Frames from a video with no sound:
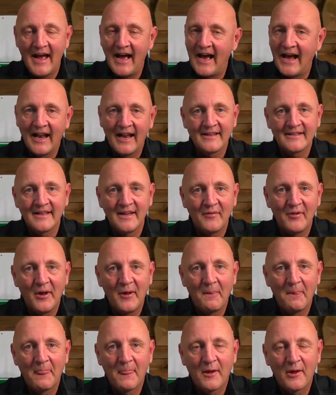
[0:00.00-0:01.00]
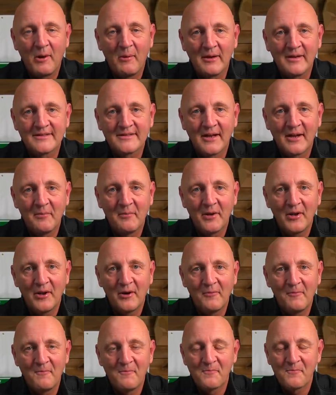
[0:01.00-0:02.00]
and as ever, comments down
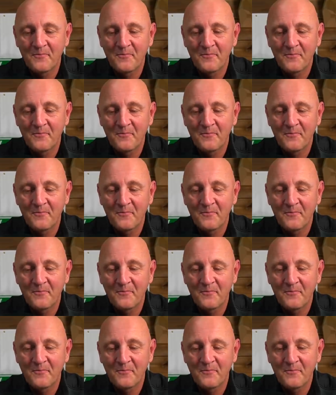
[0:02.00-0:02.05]
below.